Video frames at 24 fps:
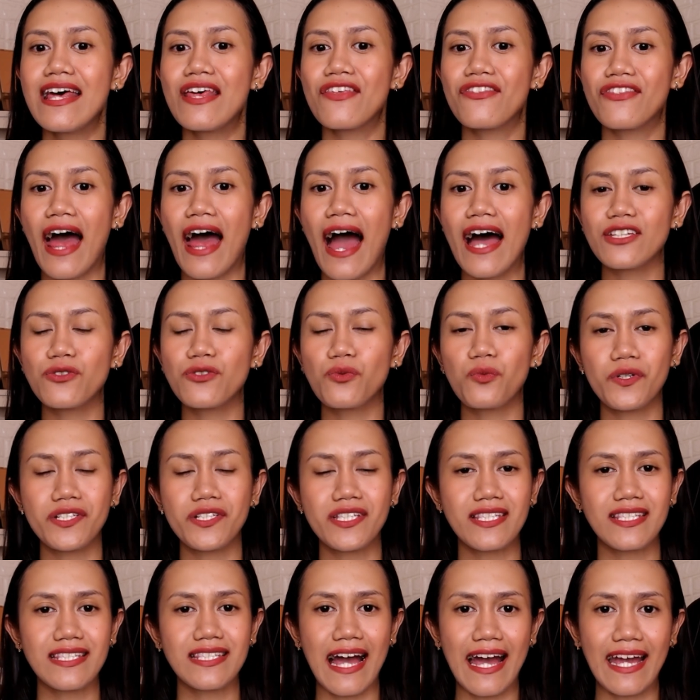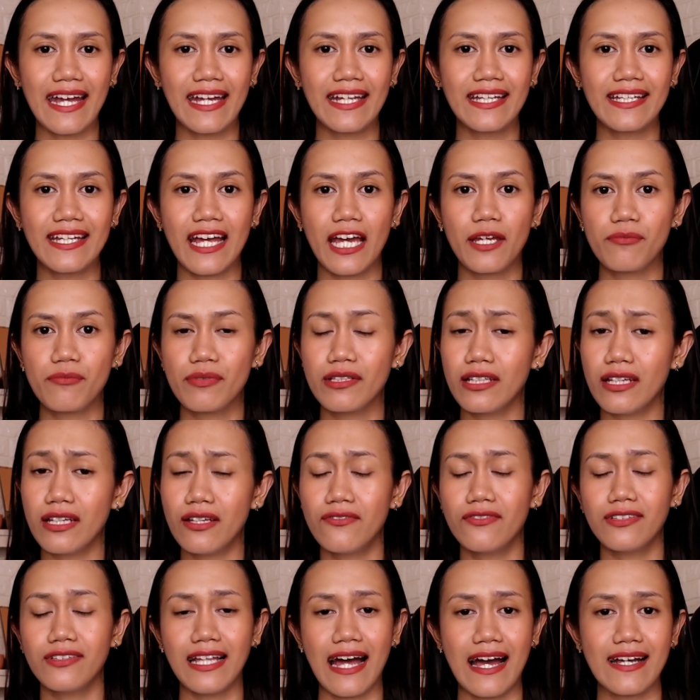that was signed, I
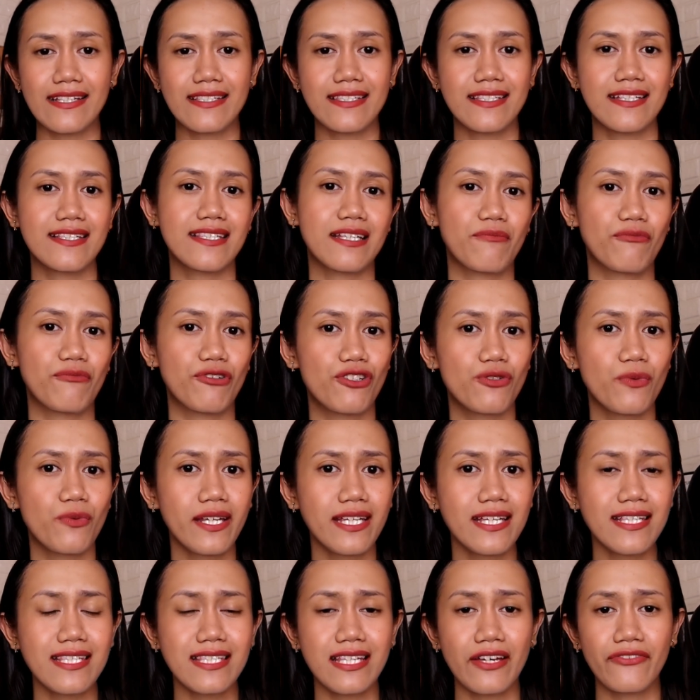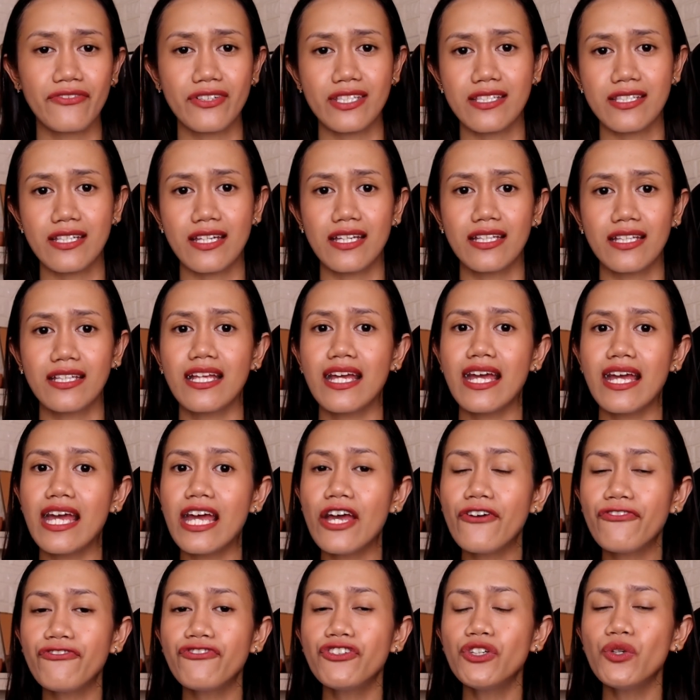believe, last December 2017.
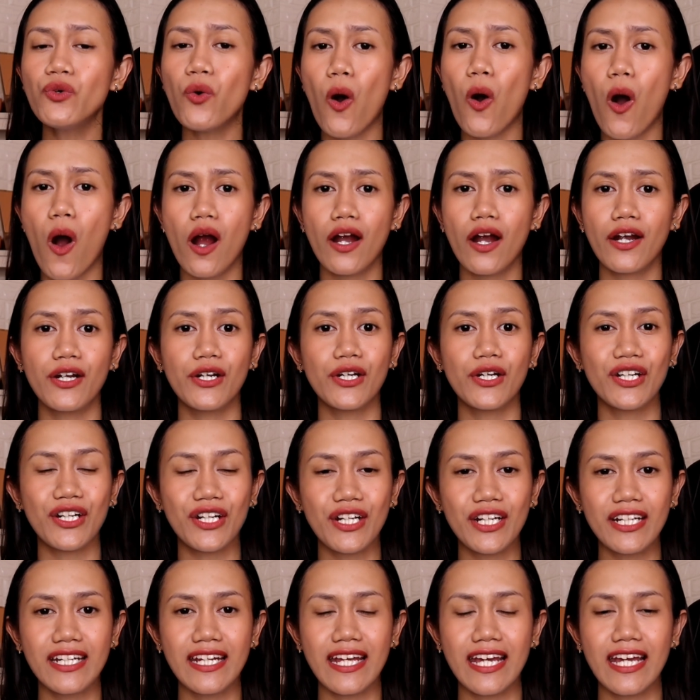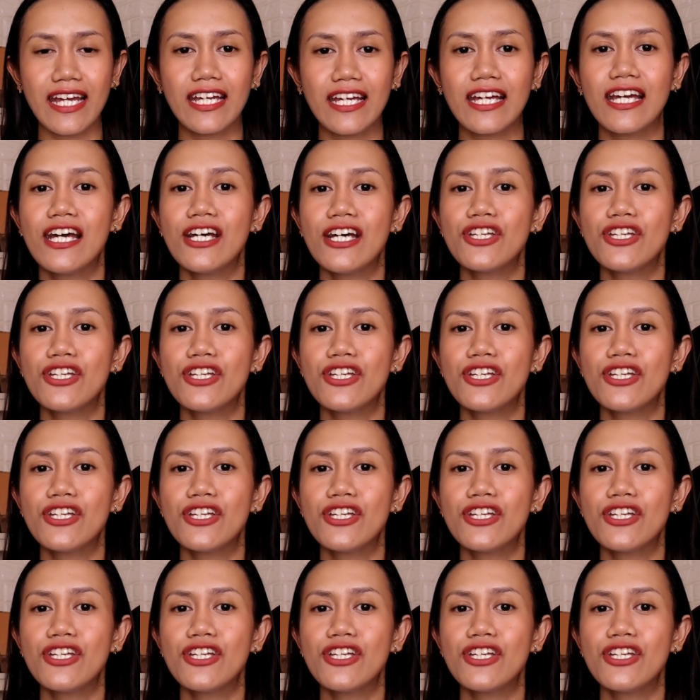If you are earning